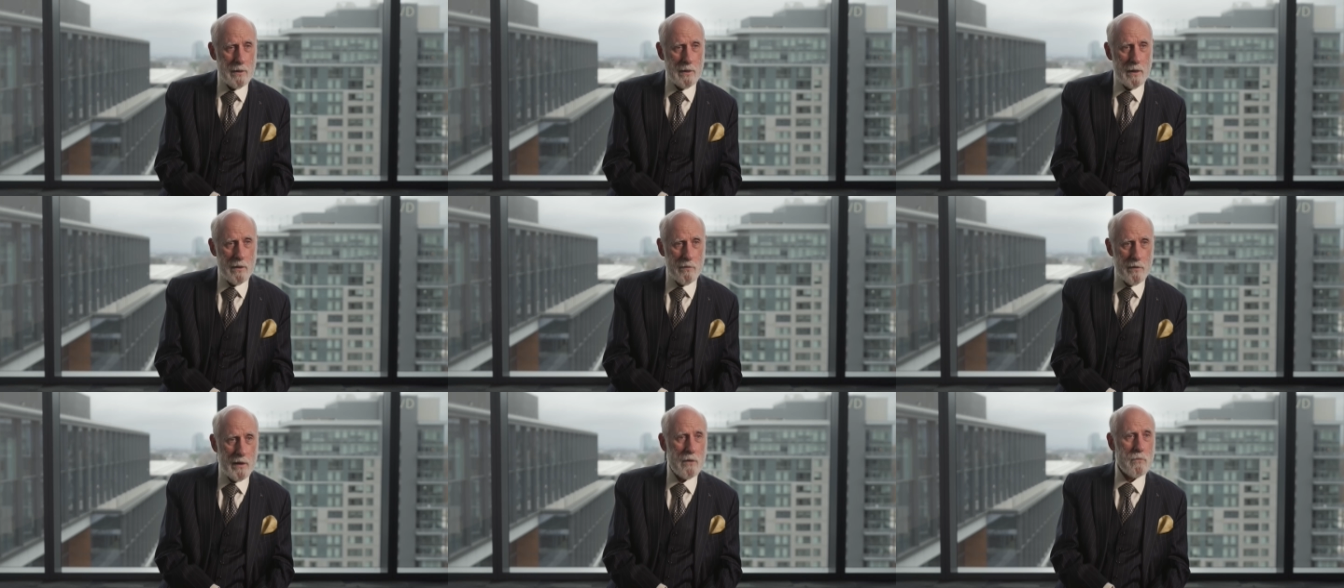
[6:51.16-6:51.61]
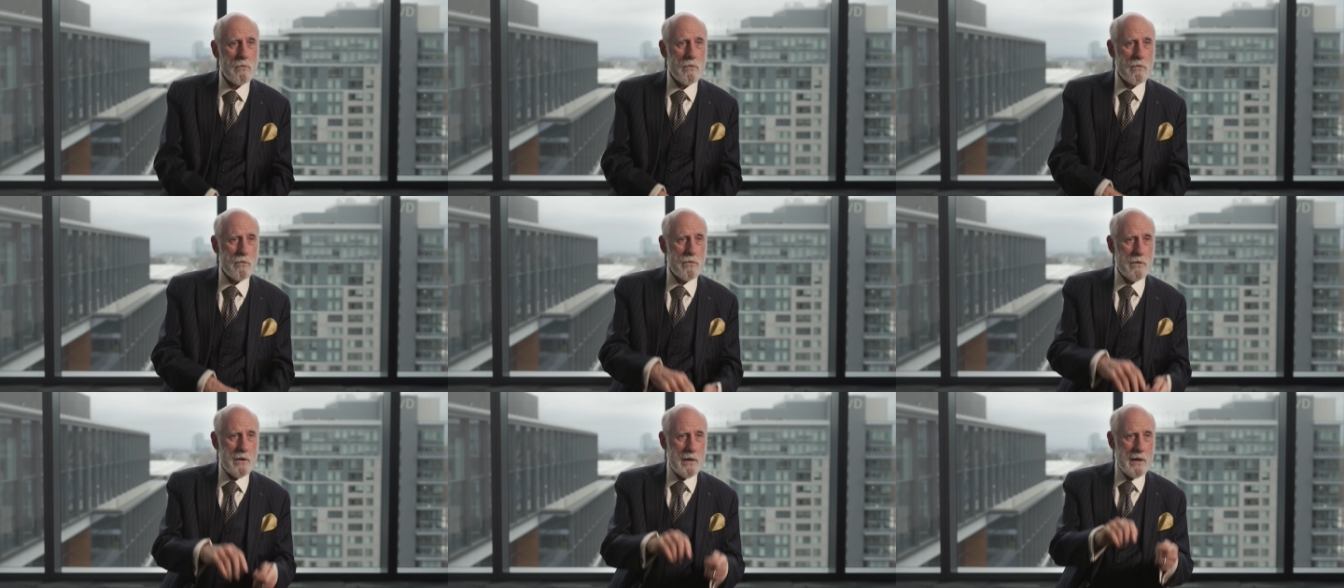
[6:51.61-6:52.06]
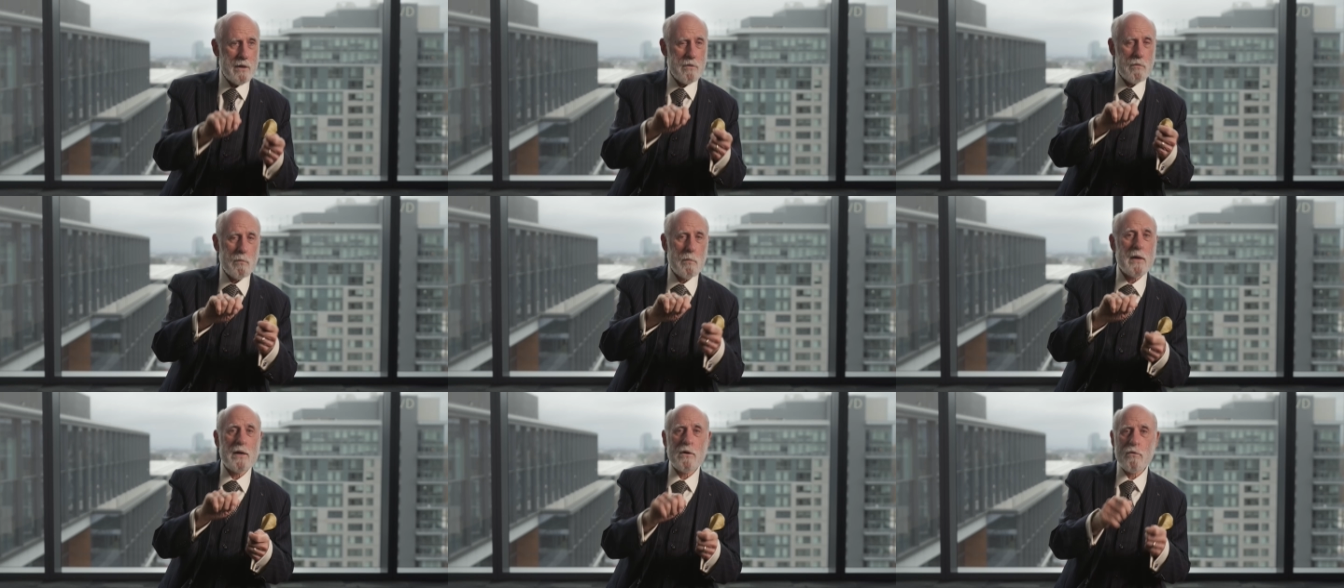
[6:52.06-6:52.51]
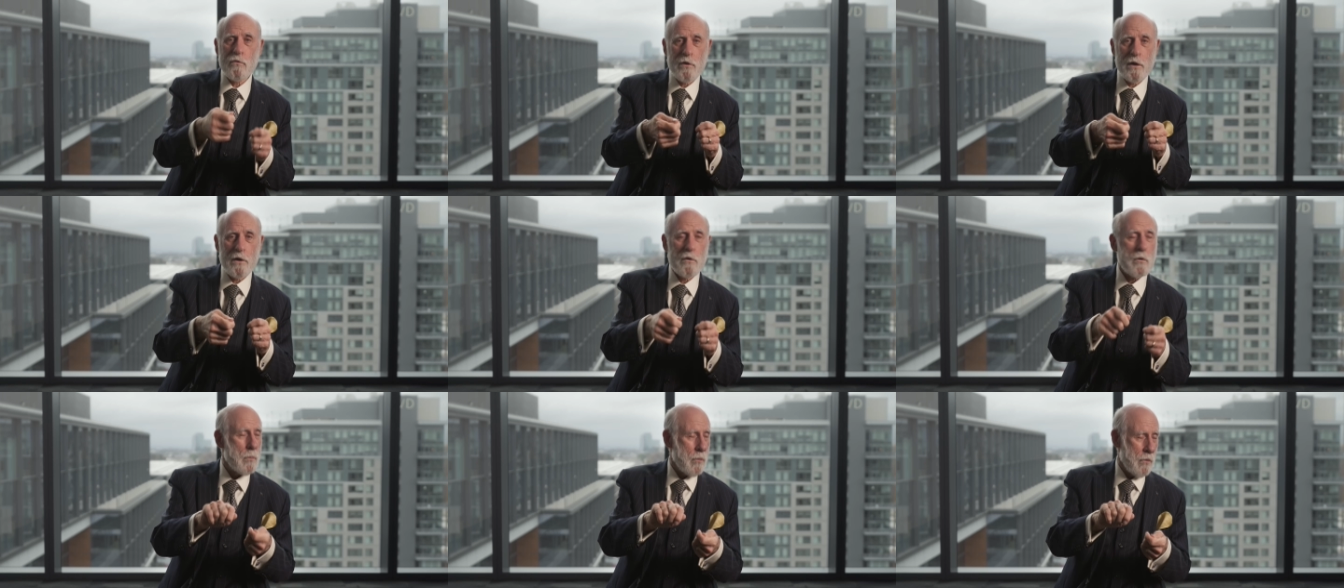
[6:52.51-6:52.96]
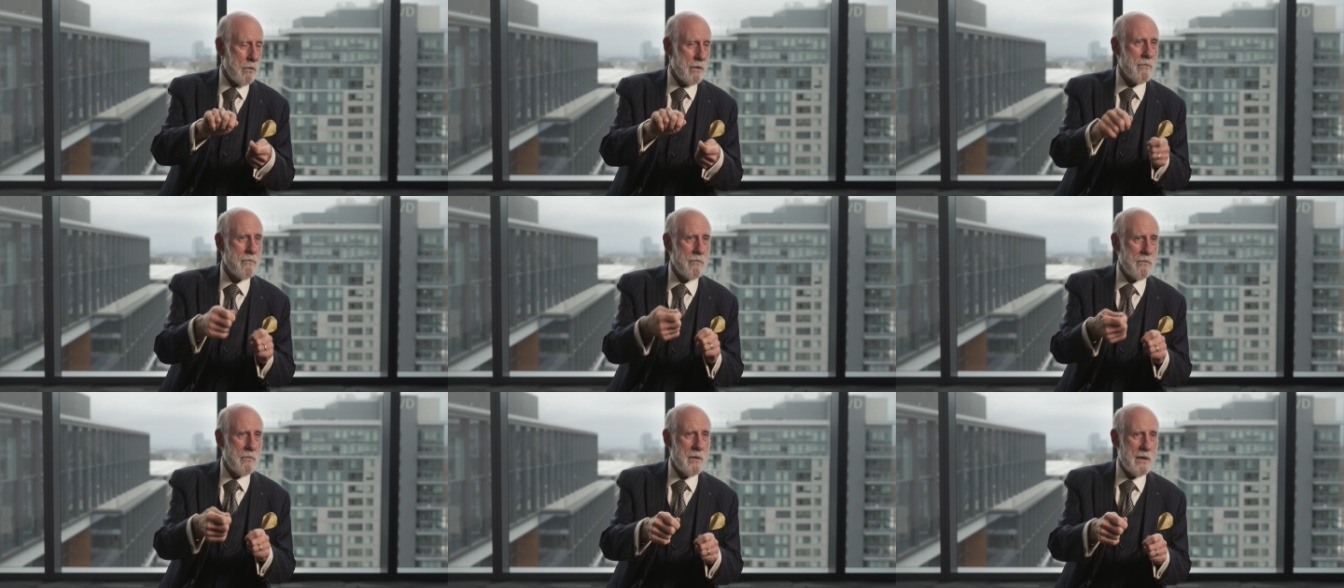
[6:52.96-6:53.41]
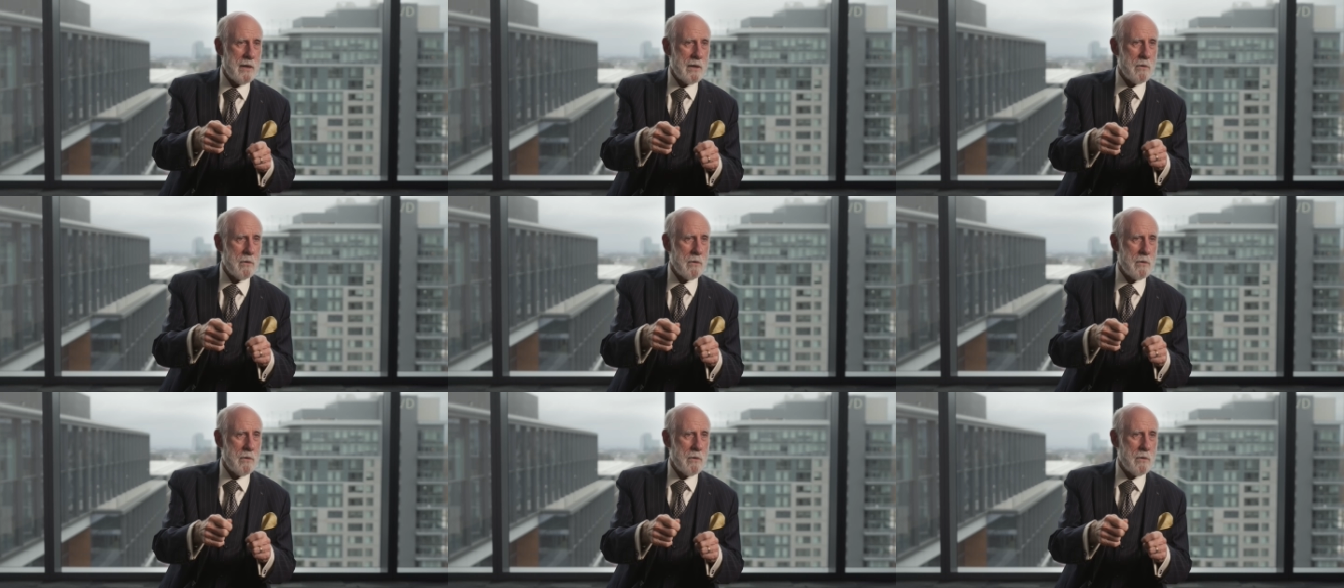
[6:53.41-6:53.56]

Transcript: And that was the next big trigger point for me.